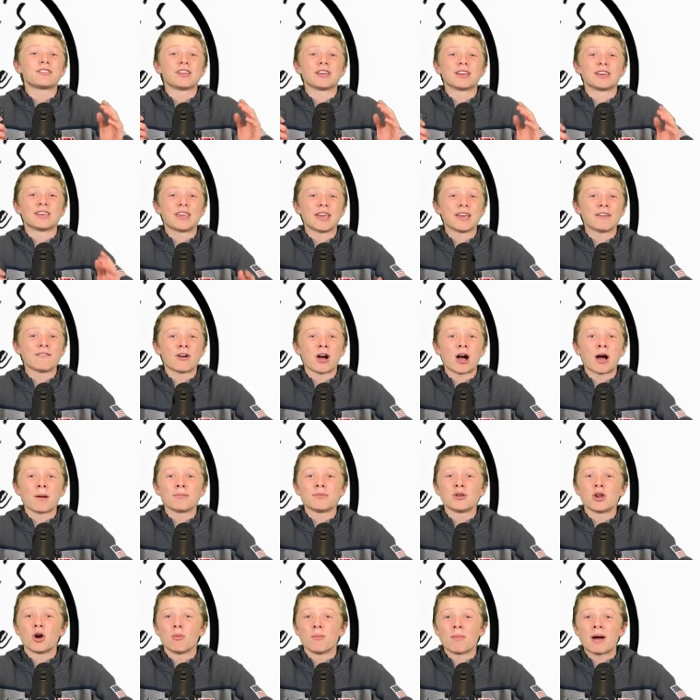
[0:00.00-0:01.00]
to give
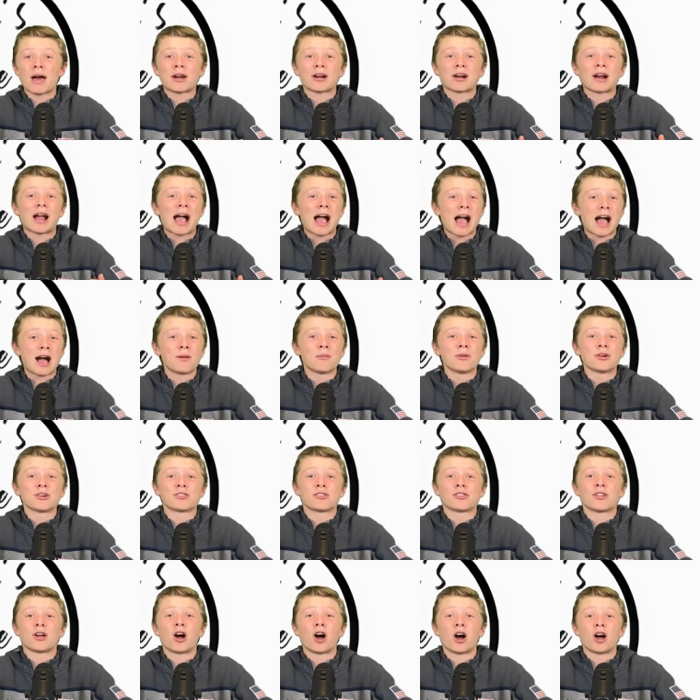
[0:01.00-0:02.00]
up no matter how
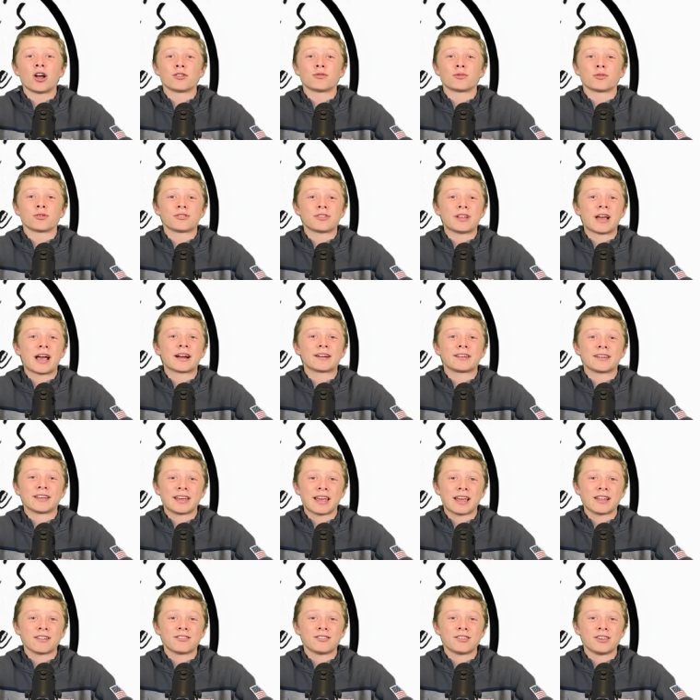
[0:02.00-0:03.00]
much the odds were stacked
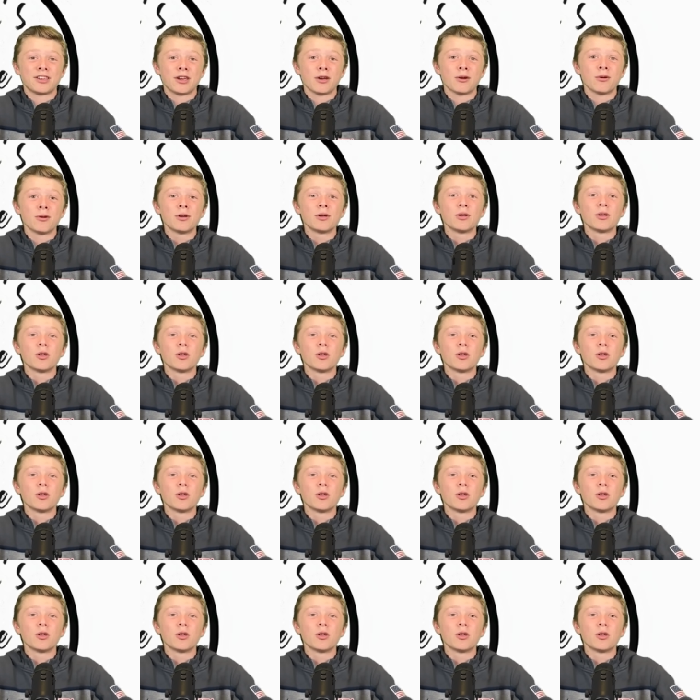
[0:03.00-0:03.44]
against you.